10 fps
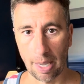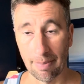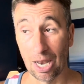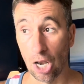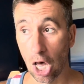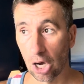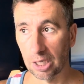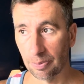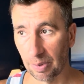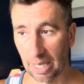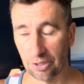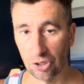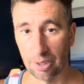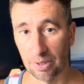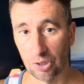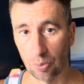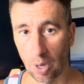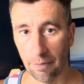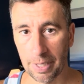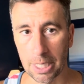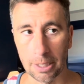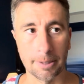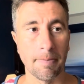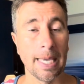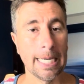my longest relationship is 12 years.